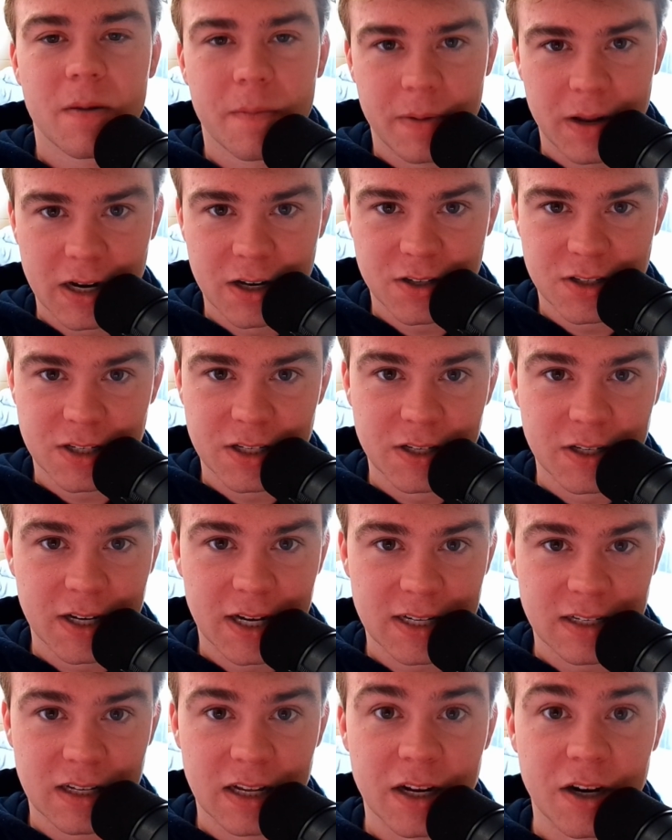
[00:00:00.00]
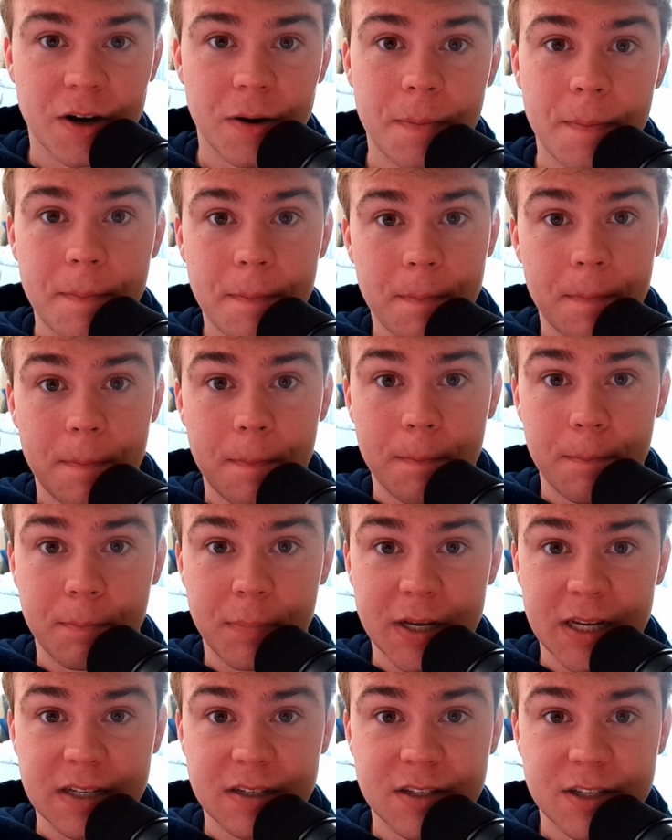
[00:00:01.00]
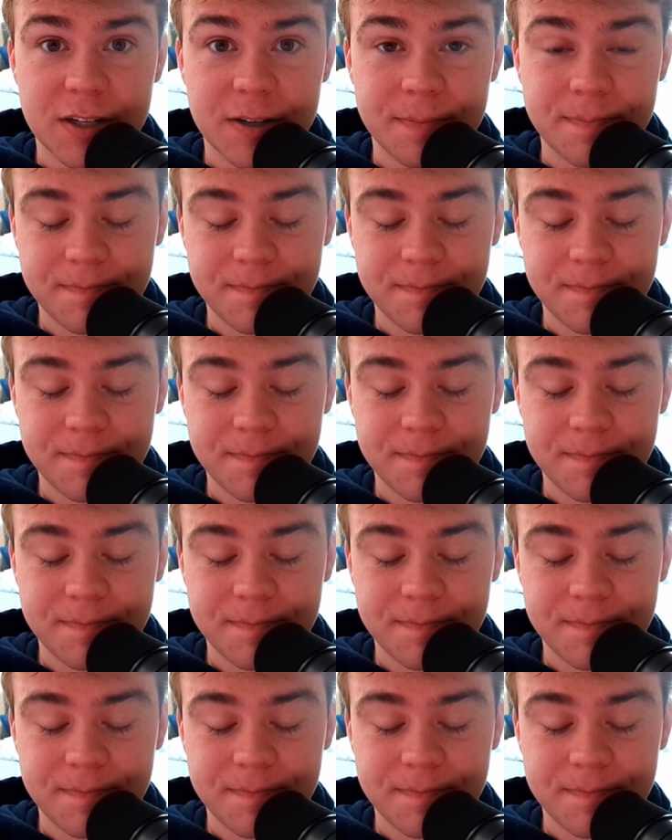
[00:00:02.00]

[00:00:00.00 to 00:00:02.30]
But I'll see you guys later. Peace.